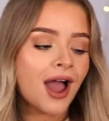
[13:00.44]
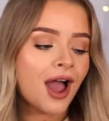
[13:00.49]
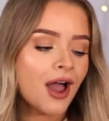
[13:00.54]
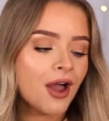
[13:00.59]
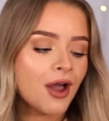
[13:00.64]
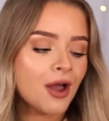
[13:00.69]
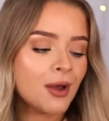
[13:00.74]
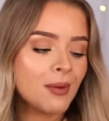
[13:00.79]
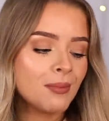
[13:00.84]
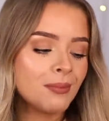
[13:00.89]

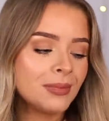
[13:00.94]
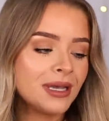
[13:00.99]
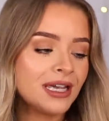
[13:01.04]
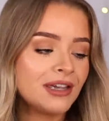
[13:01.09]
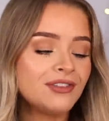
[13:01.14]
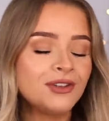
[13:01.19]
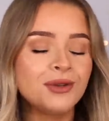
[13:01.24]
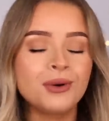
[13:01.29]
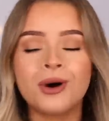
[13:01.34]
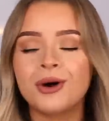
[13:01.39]
um
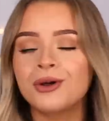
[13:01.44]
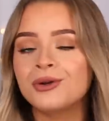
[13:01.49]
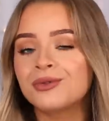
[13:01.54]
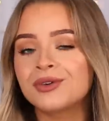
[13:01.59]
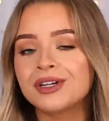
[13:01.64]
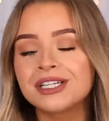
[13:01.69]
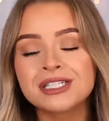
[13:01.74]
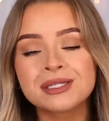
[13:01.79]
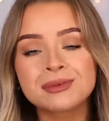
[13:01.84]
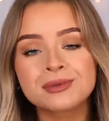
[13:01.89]
if you aren't
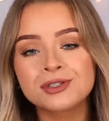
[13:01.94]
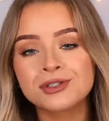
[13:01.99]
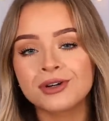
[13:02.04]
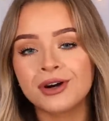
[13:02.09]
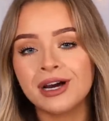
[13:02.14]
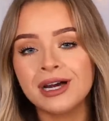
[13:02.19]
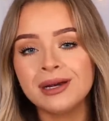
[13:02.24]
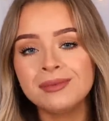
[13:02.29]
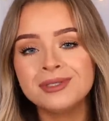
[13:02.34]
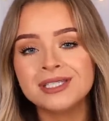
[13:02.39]
already
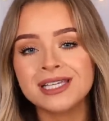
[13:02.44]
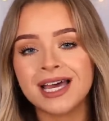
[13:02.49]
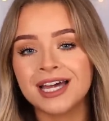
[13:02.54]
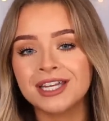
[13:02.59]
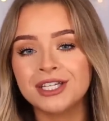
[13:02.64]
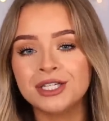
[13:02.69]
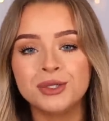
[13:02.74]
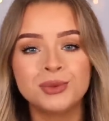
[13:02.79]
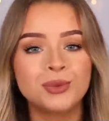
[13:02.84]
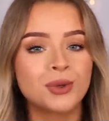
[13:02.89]
subscribed
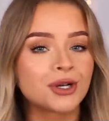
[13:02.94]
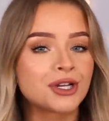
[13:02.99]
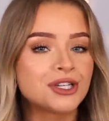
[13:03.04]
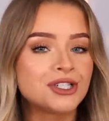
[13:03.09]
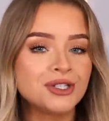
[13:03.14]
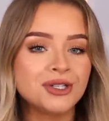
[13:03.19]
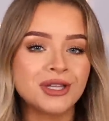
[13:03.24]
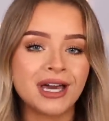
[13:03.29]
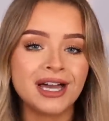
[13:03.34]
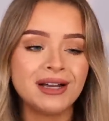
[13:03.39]
and you want to
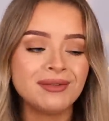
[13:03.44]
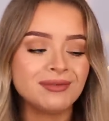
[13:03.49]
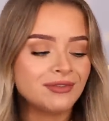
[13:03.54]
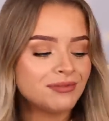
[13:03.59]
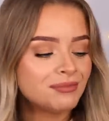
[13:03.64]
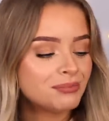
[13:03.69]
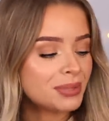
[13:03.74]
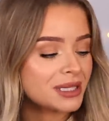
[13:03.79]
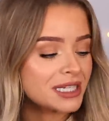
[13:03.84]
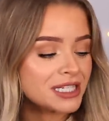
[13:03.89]
do that
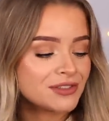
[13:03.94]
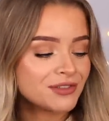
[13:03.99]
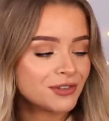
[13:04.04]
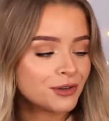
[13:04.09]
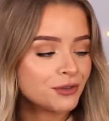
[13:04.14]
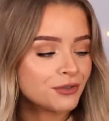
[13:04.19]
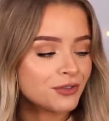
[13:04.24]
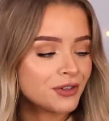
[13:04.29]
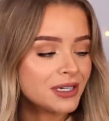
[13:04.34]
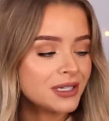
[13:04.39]
please feel
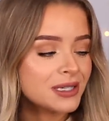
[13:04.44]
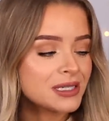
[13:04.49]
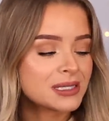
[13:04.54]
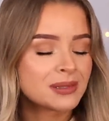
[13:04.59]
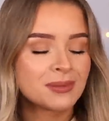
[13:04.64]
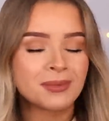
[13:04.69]
free. There's a